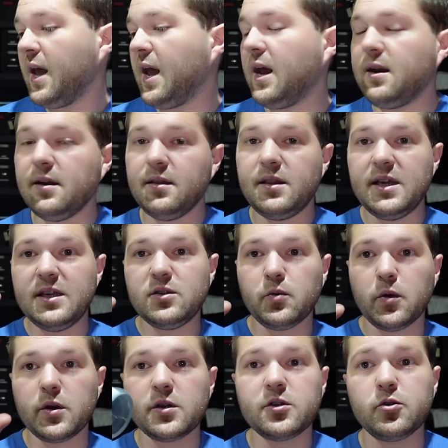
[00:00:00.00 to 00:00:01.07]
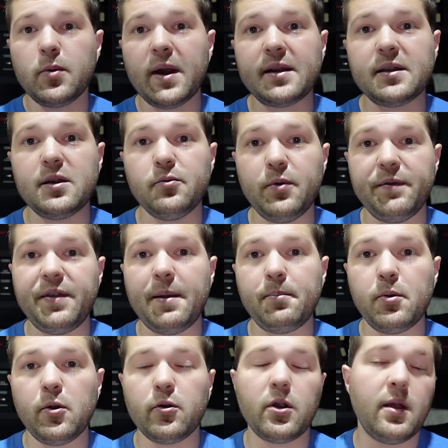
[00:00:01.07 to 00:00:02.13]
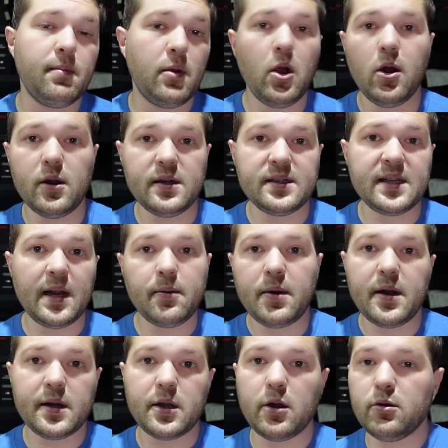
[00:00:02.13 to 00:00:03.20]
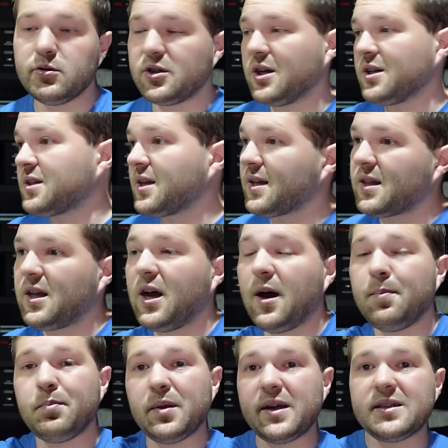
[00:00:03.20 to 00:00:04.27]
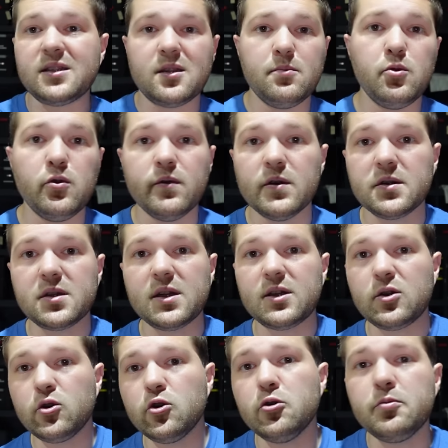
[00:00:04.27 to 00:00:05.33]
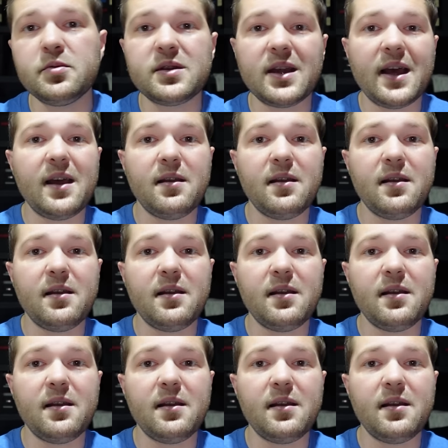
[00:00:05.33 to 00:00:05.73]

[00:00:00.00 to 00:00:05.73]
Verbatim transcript: And these work directly with that program, already set, ready to go, just like the up lights, the movers, the tubes,